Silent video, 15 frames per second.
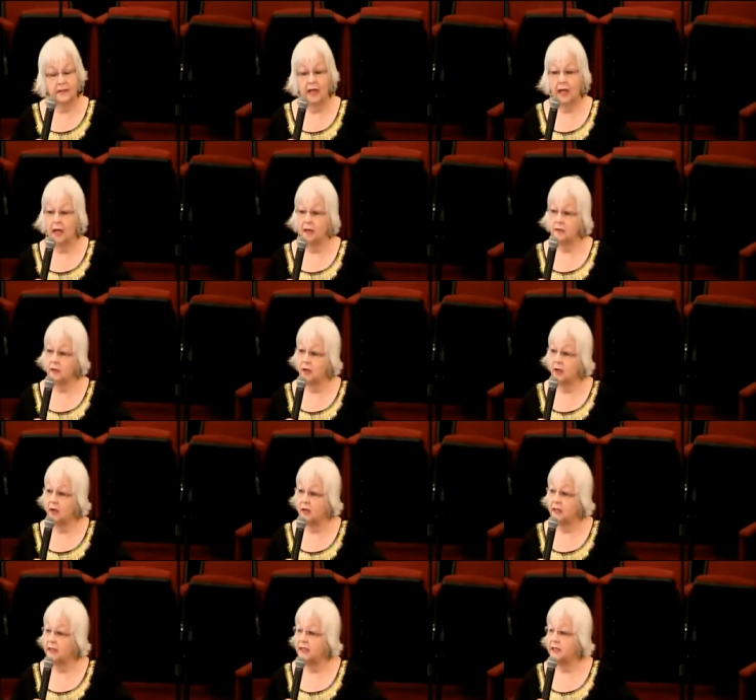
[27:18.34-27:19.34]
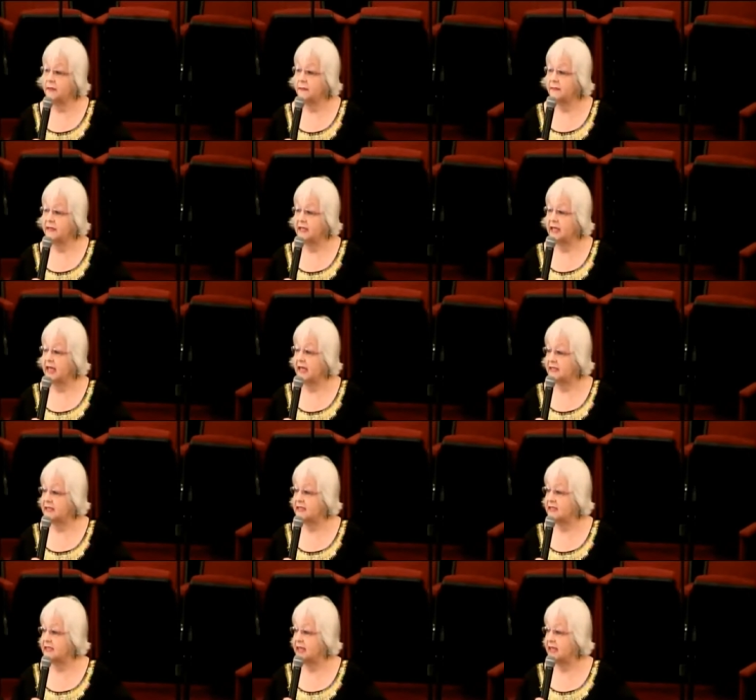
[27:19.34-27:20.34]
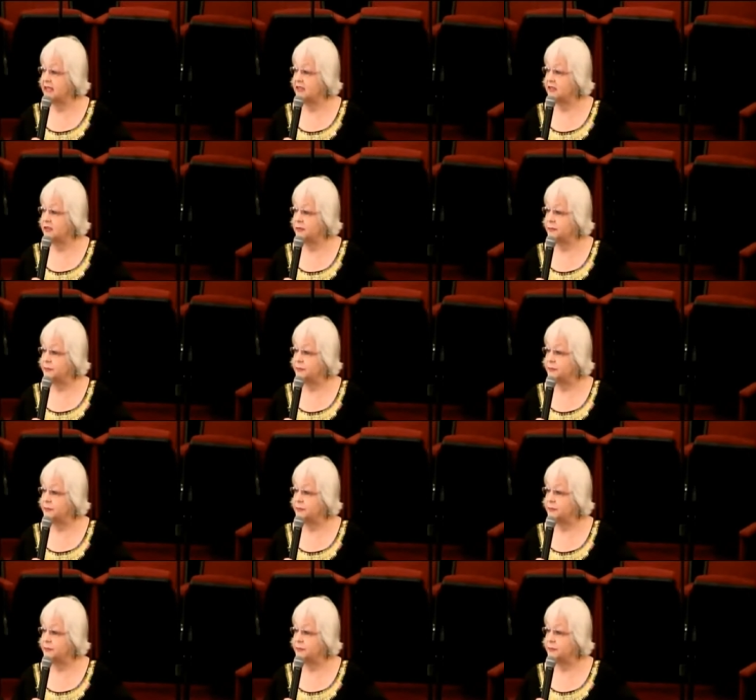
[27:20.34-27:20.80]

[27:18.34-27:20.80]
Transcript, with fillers: I'll call him the hesitator.